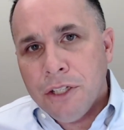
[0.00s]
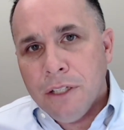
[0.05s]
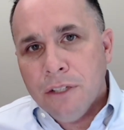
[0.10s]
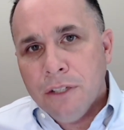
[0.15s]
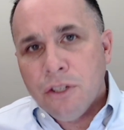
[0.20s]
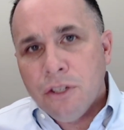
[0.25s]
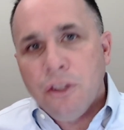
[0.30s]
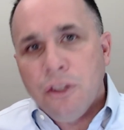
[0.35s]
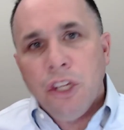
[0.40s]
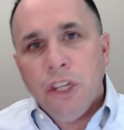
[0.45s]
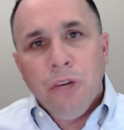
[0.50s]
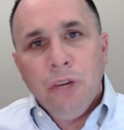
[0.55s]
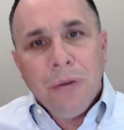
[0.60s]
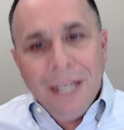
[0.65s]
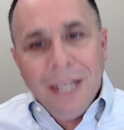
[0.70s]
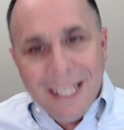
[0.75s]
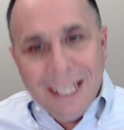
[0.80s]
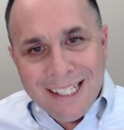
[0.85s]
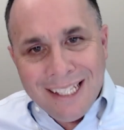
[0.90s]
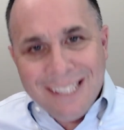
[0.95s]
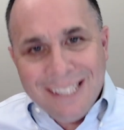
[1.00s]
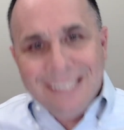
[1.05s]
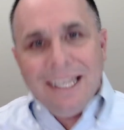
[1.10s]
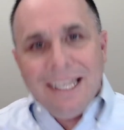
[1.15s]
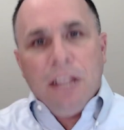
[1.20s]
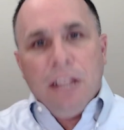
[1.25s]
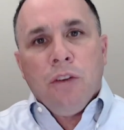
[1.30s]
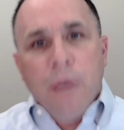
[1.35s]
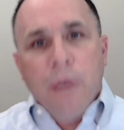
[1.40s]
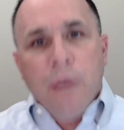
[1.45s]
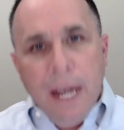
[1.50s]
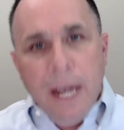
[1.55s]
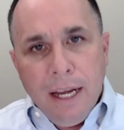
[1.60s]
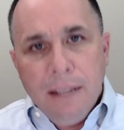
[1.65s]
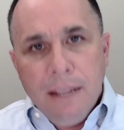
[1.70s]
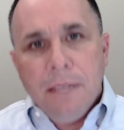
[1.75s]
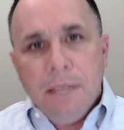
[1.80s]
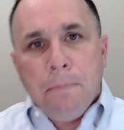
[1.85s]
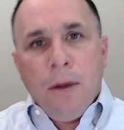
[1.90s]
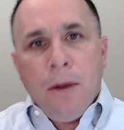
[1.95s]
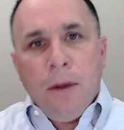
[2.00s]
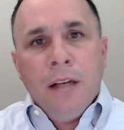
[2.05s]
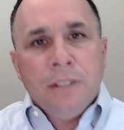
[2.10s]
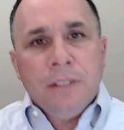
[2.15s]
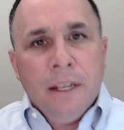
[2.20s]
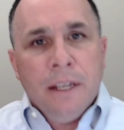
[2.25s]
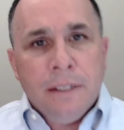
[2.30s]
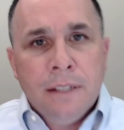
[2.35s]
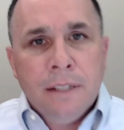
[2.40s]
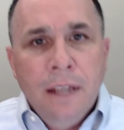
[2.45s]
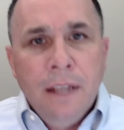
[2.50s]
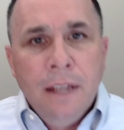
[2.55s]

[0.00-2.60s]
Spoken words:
so that you can accelerate the process